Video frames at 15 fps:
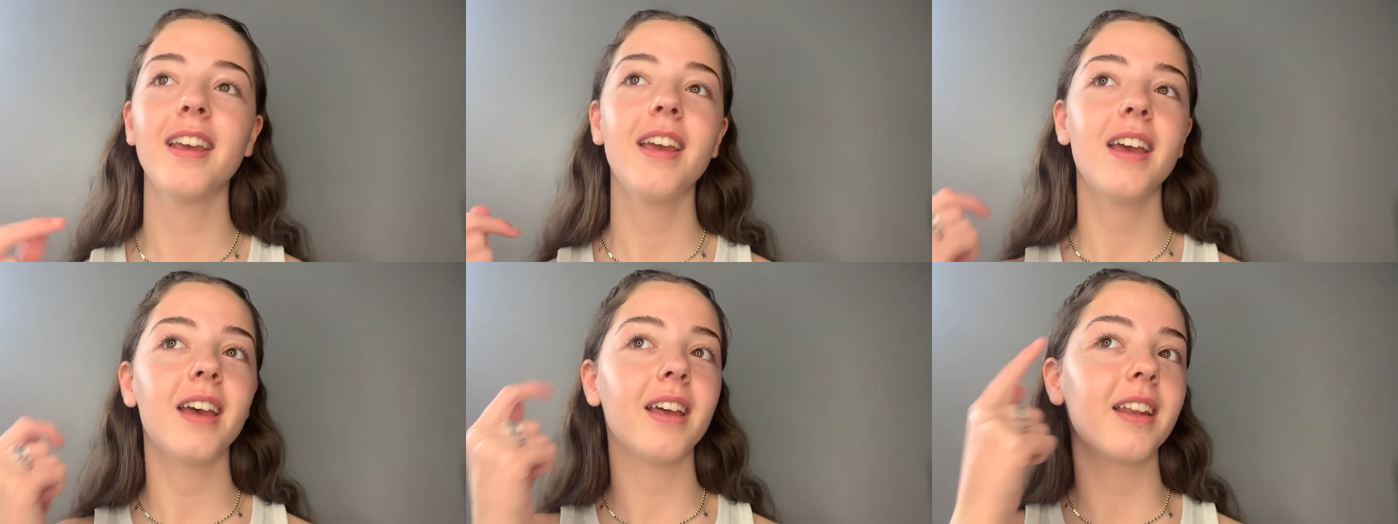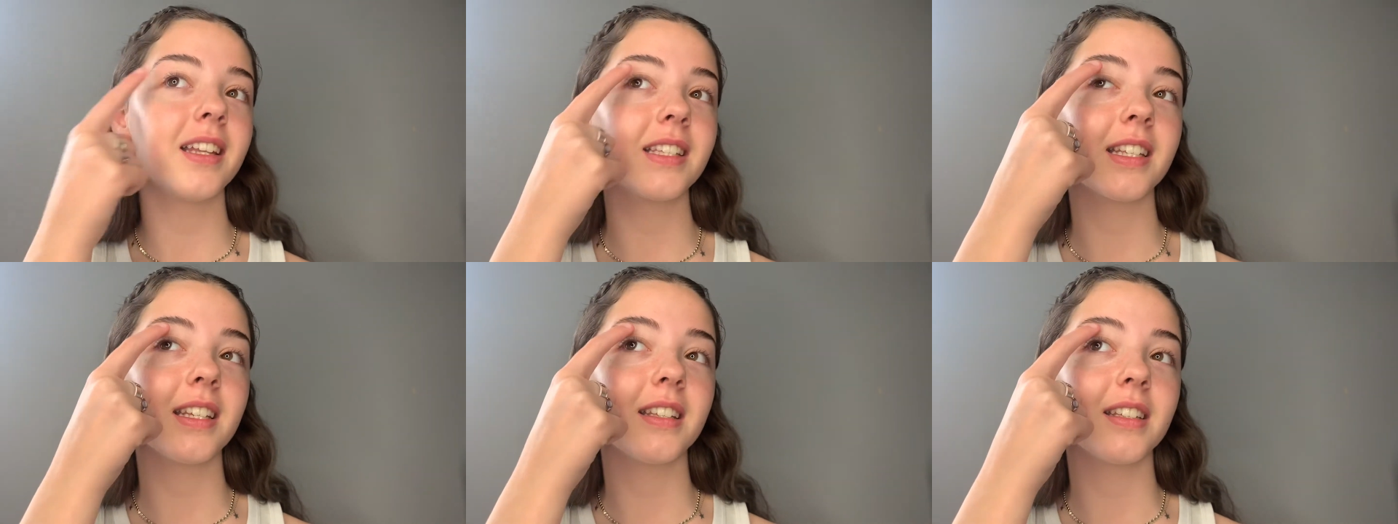And
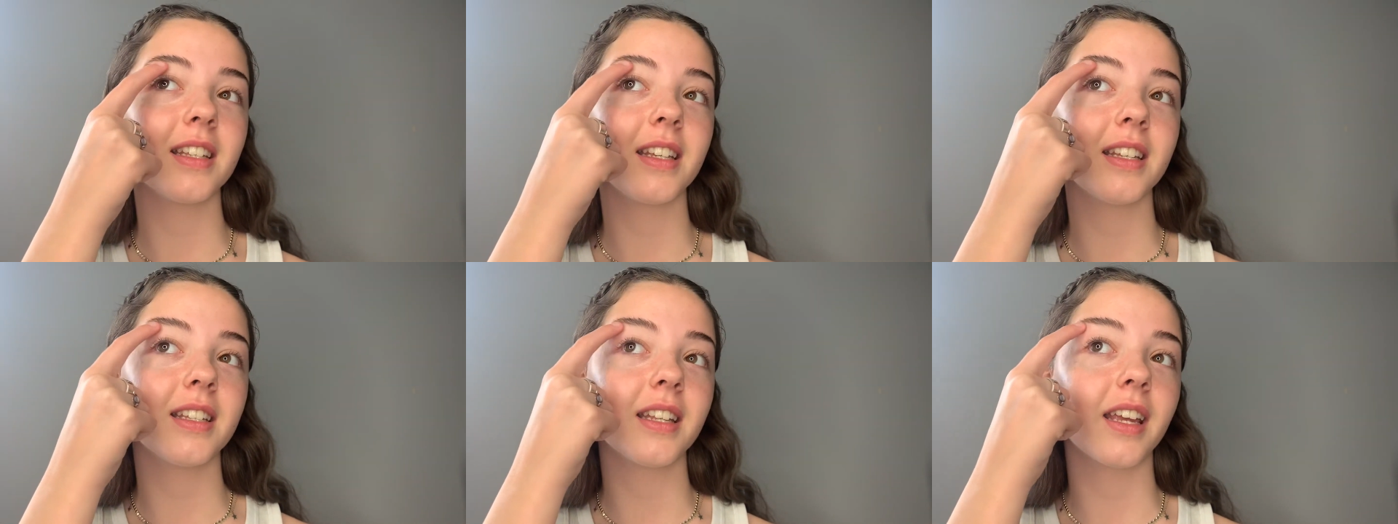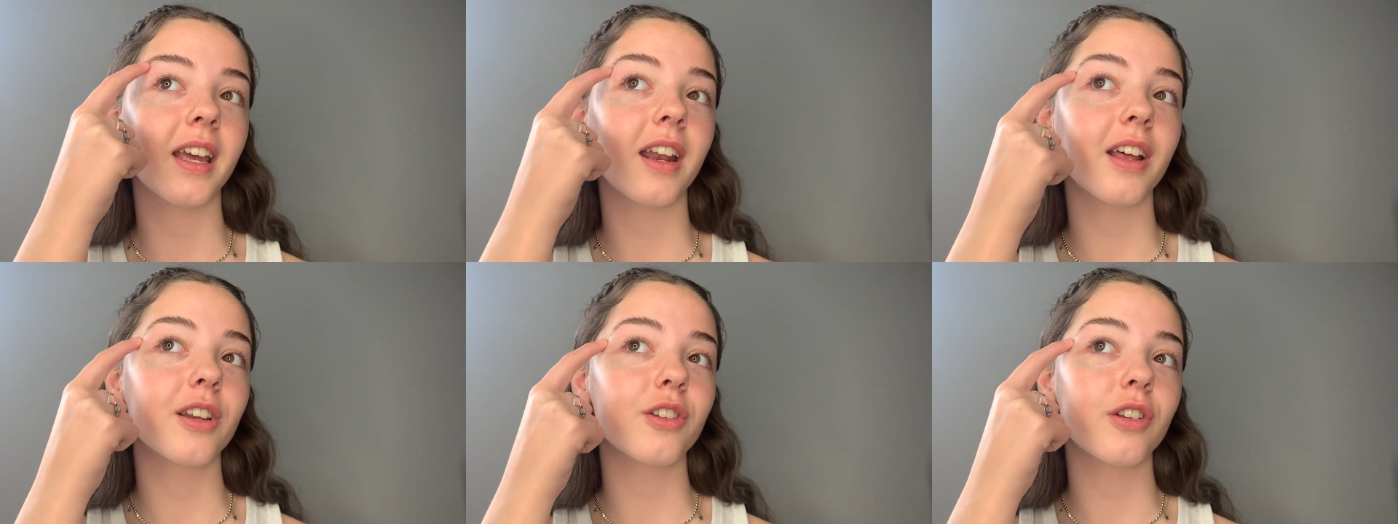it's easy to
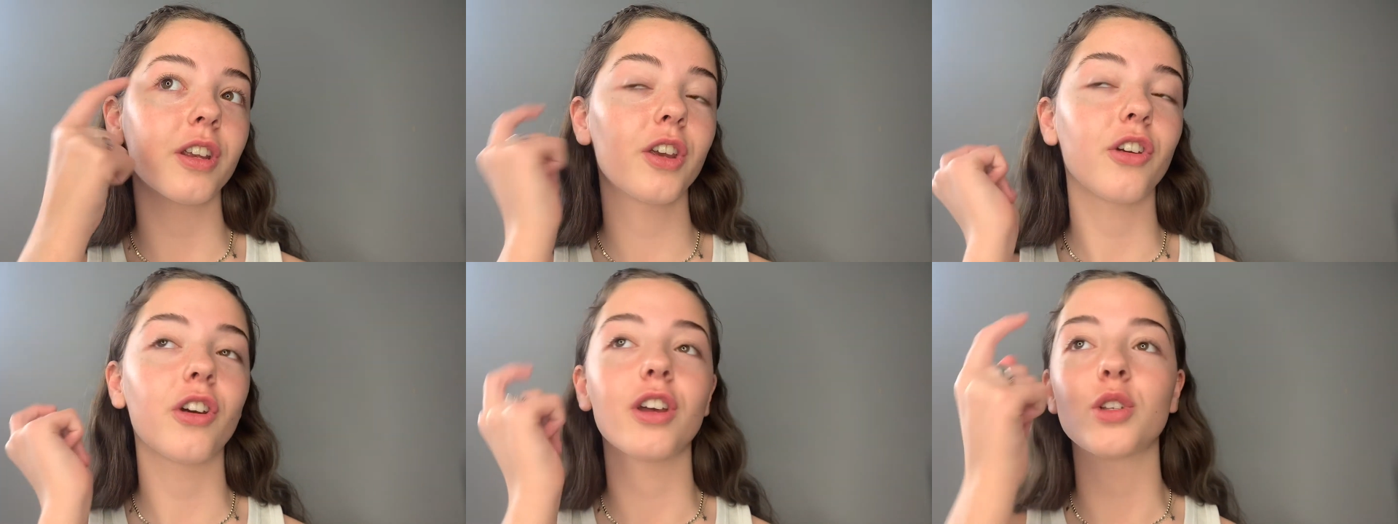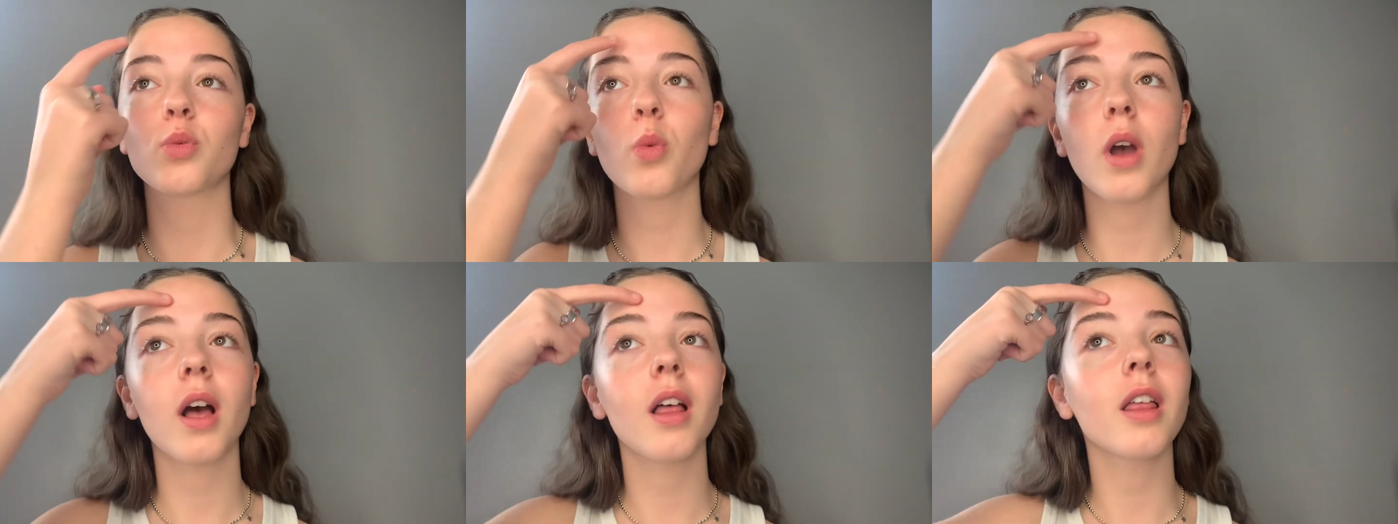get under here as
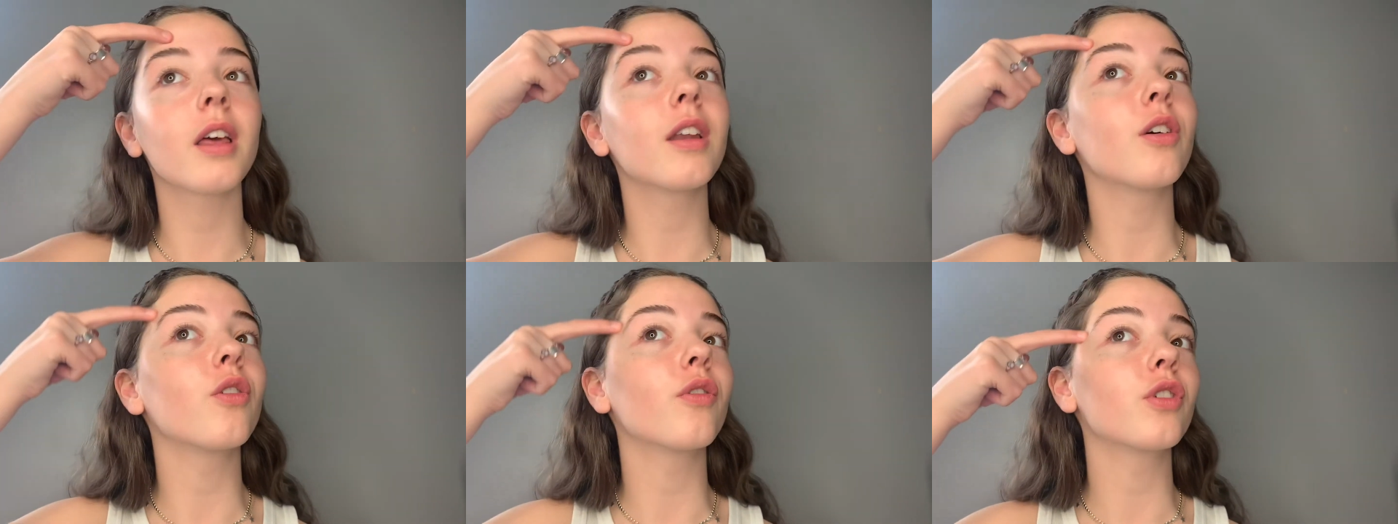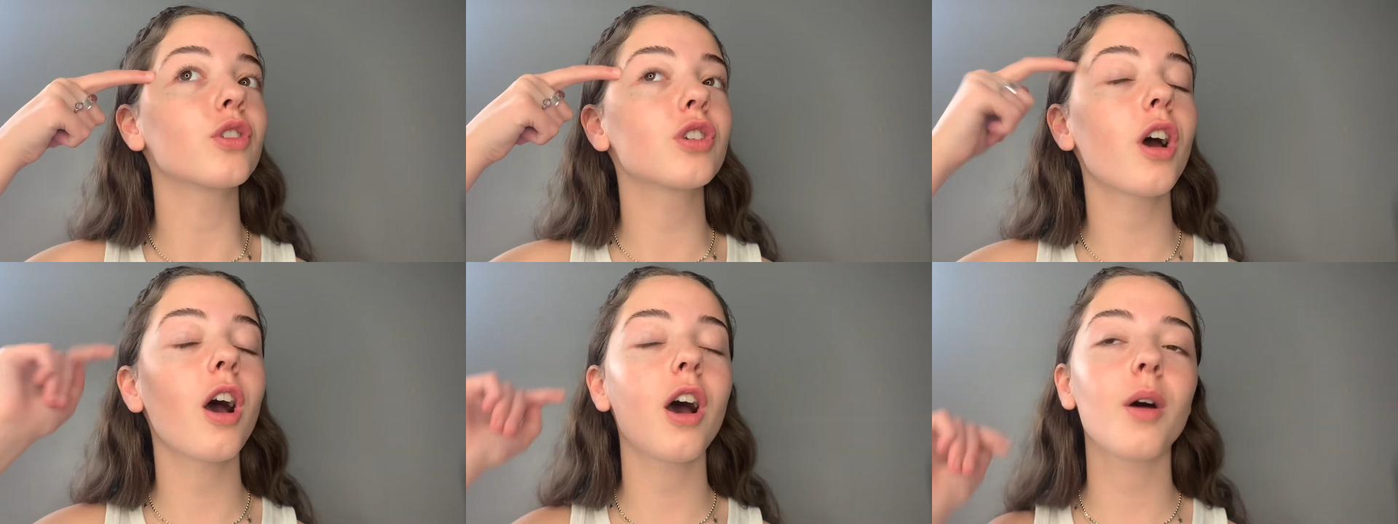well and over
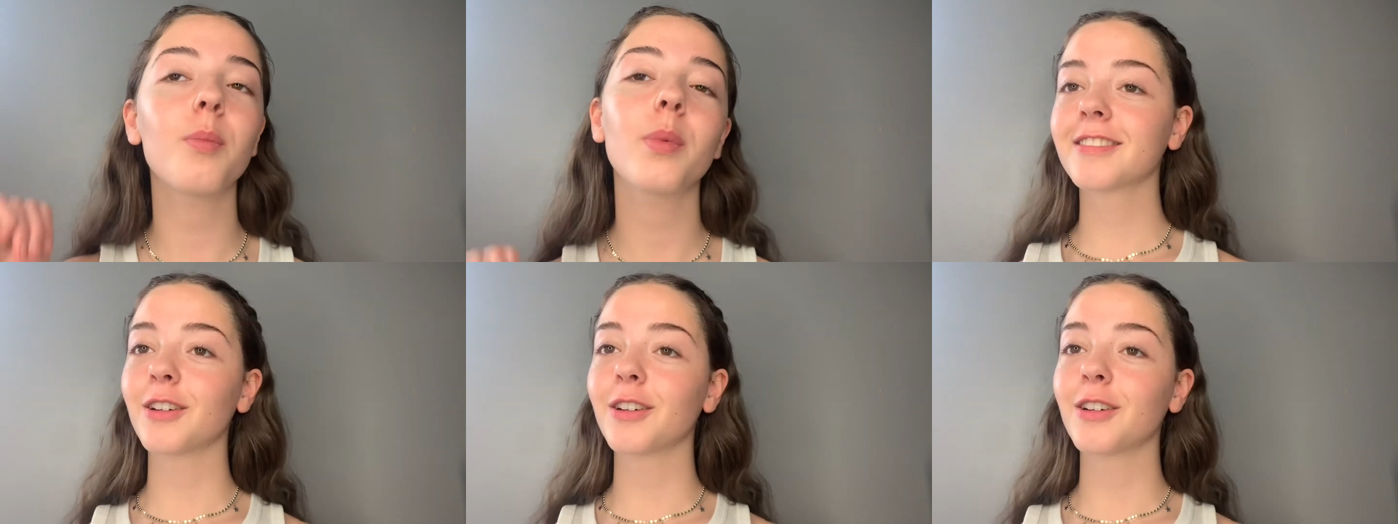top.